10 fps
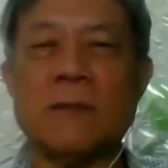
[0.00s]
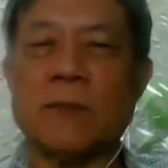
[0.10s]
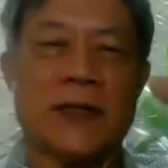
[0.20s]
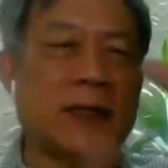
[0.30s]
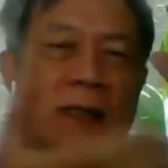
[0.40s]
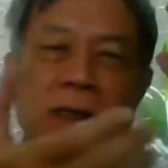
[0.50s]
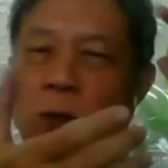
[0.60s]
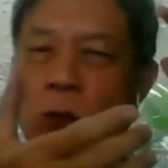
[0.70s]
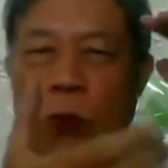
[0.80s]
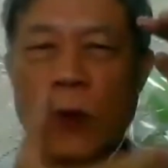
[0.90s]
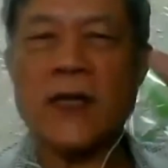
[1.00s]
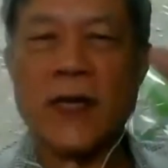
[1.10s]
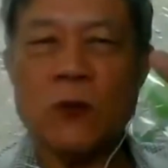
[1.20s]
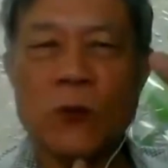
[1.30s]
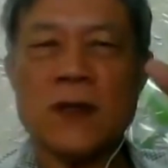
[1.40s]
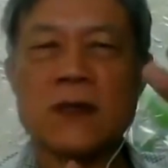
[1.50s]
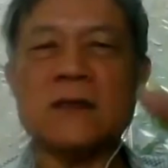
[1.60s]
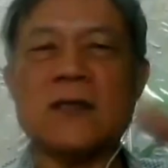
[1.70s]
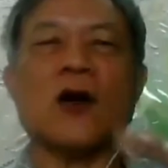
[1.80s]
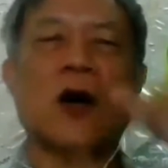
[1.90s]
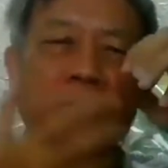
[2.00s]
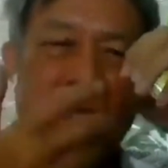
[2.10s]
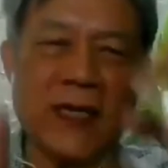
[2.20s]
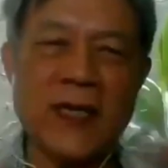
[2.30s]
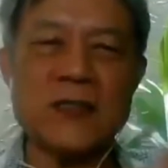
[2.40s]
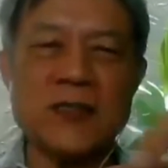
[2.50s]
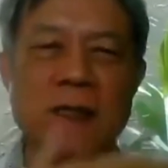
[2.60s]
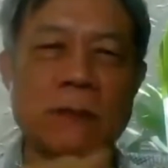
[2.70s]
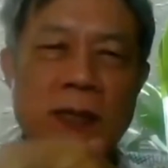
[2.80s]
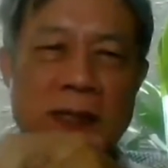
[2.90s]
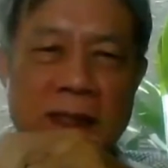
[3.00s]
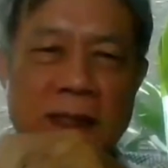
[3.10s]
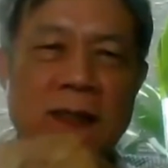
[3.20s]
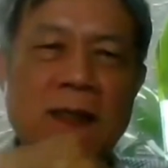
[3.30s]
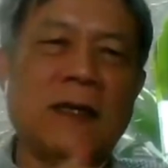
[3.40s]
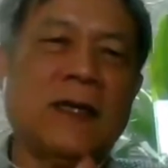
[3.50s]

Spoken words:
But in the working world, the communication ability,